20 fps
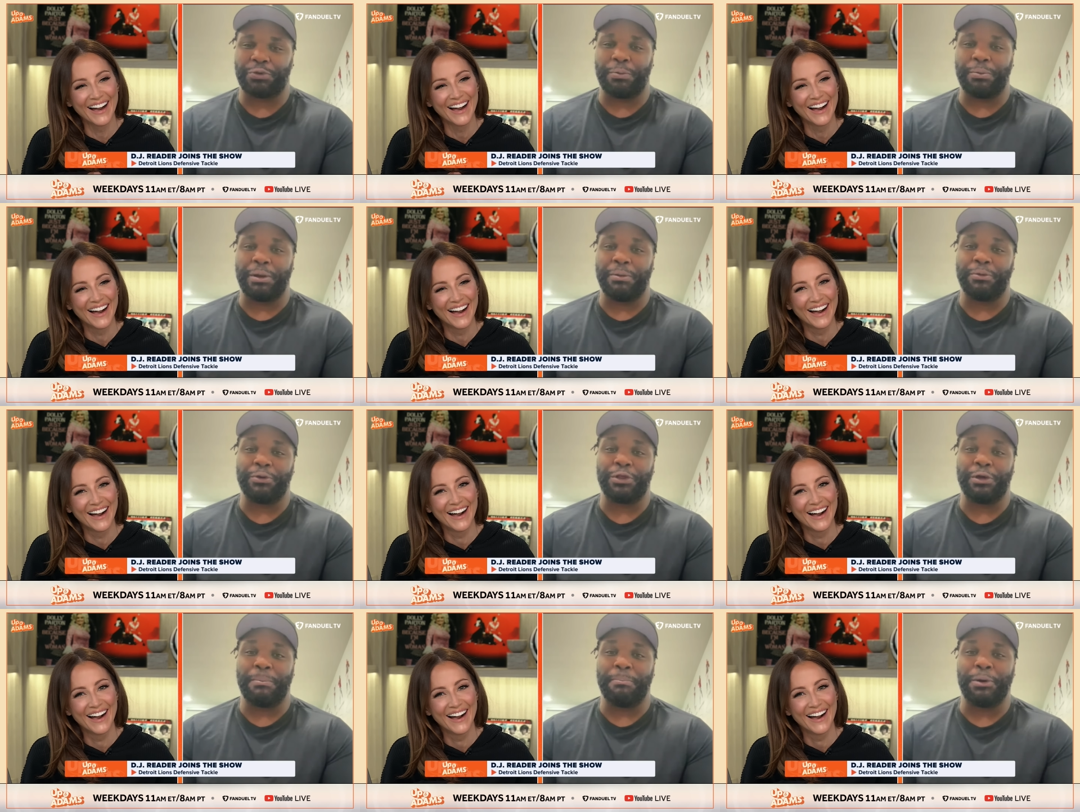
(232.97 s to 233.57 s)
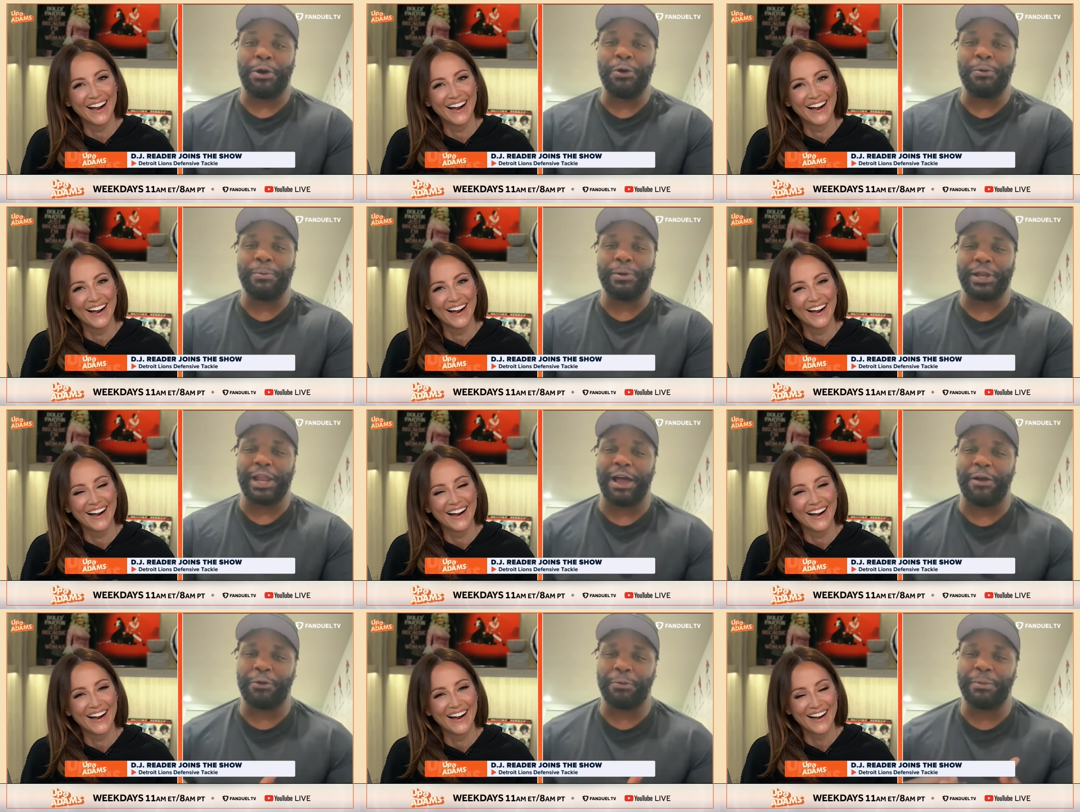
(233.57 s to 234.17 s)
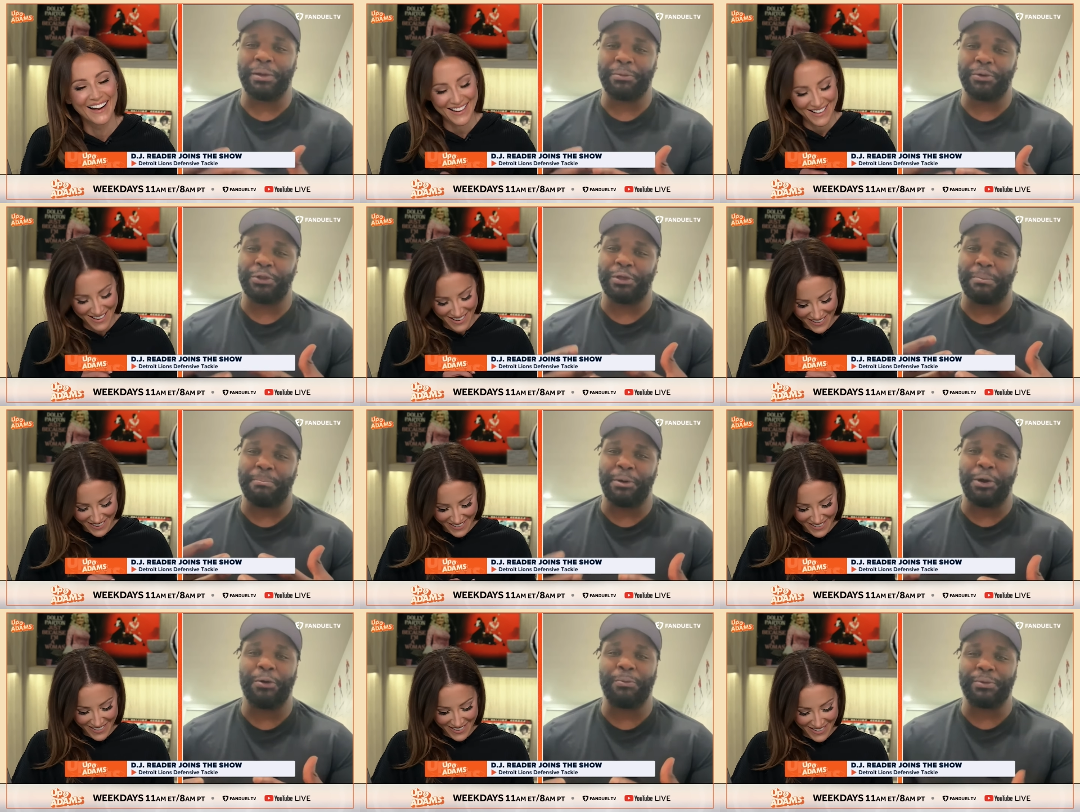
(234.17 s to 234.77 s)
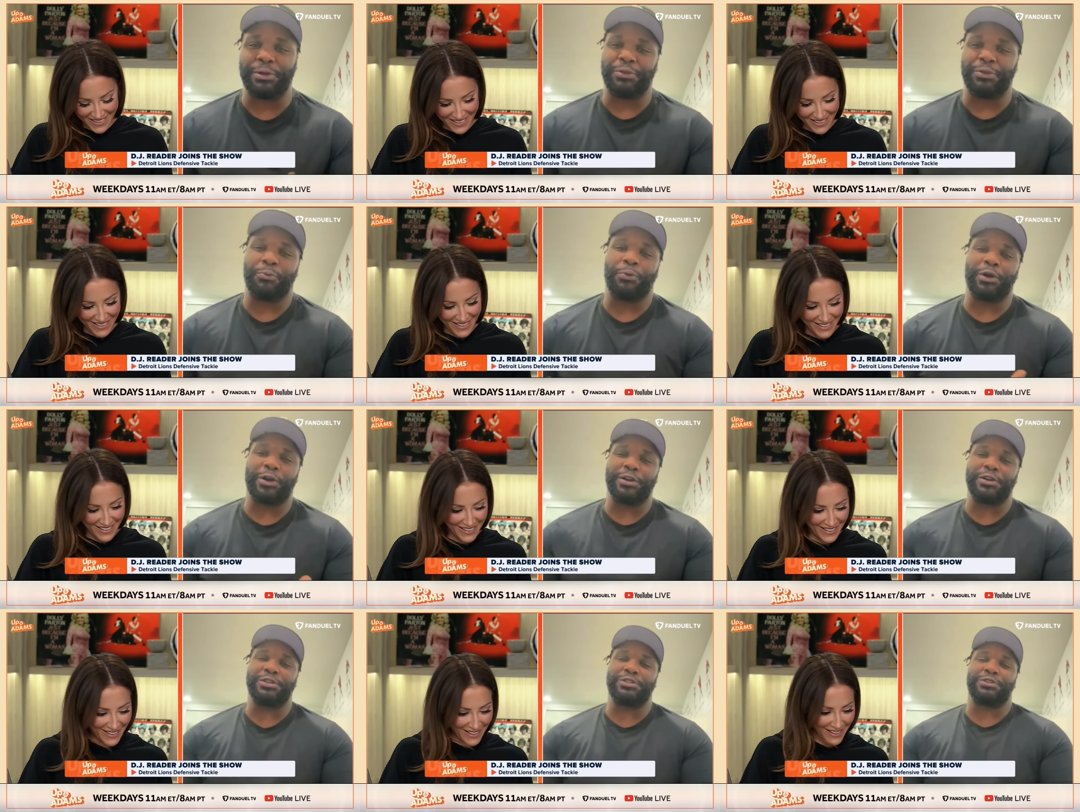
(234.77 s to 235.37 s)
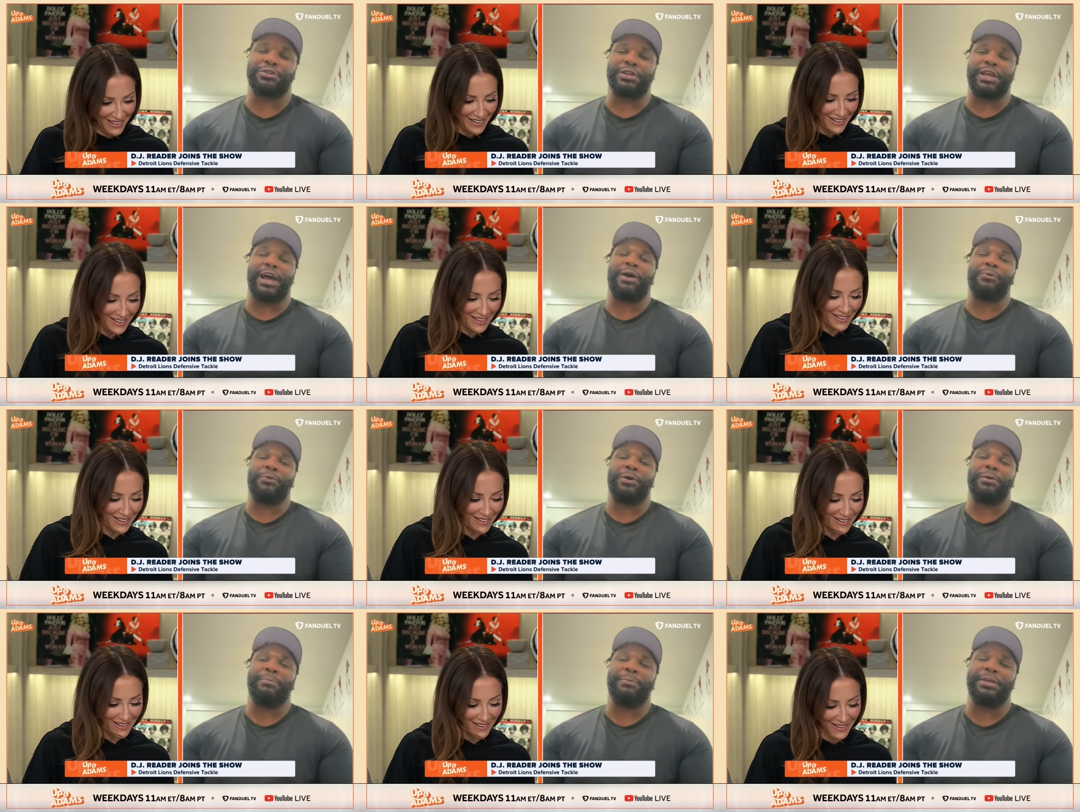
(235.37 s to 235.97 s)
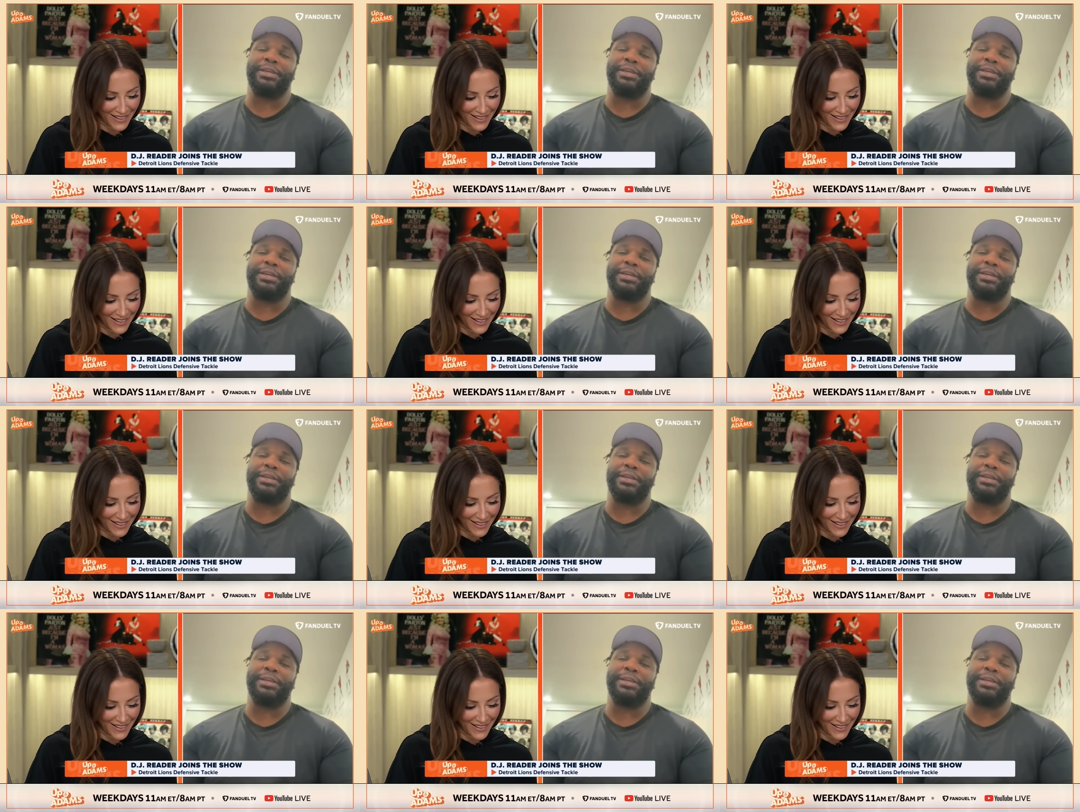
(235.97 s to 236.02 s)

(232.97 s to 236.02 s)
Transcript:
Speaker 1: remember the moment. I remember the moment. Words are not what